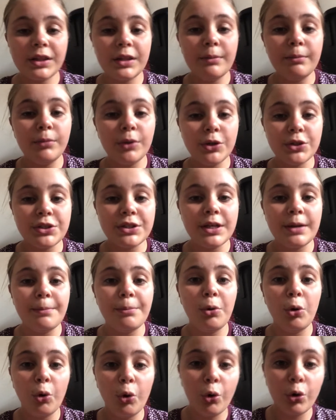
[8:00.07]
most
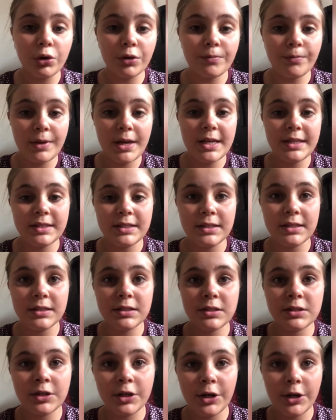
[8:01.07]
important pieces.
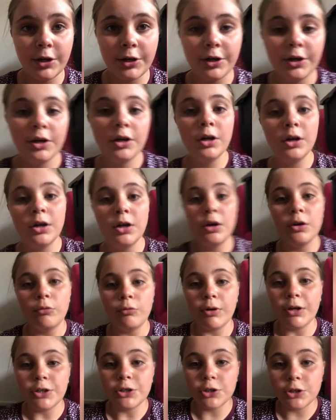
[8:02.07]
So
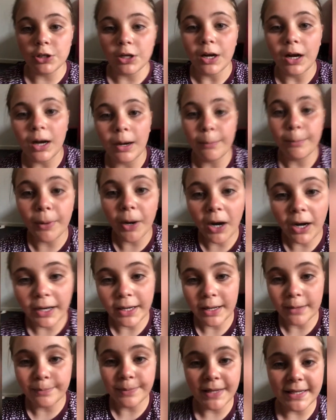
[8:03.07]
when you are buying
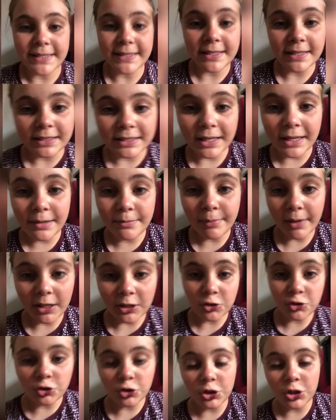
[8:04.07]
a BCD, make
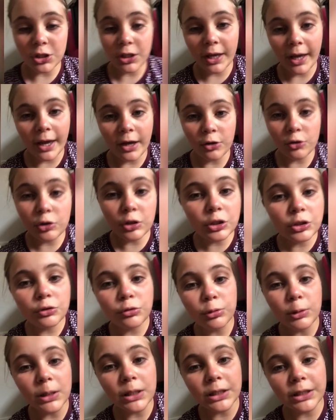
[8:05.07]
sure you get a good
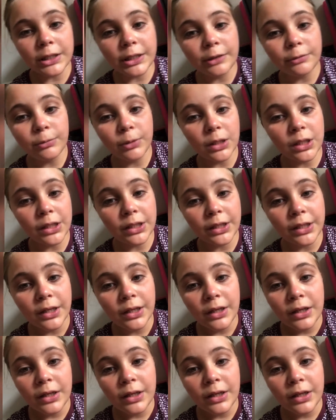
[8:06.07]
quality one